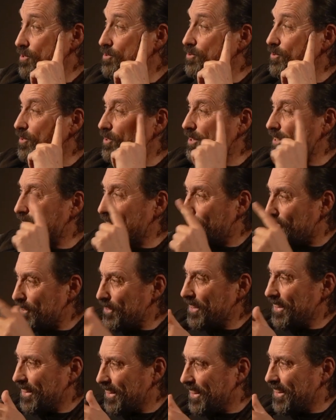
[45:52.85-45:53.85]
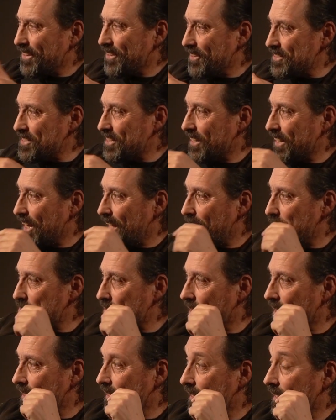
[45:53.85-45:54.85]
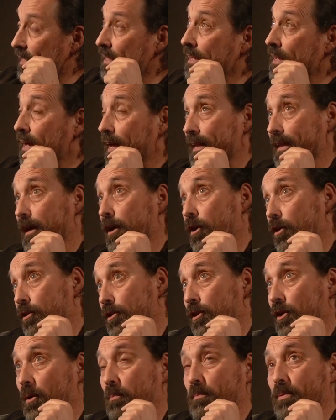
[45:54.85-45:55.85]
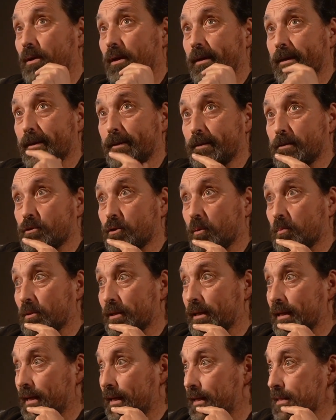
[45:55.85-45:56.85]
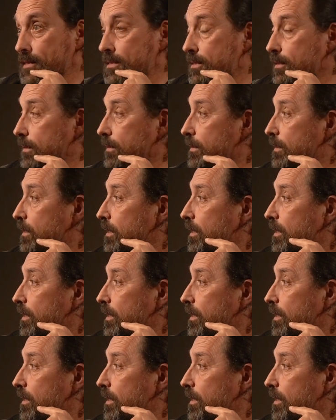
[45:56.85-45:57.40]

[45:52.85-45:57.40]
So kind of it had a nice little happy yes. ending, and they hung it up in Dublin Castle.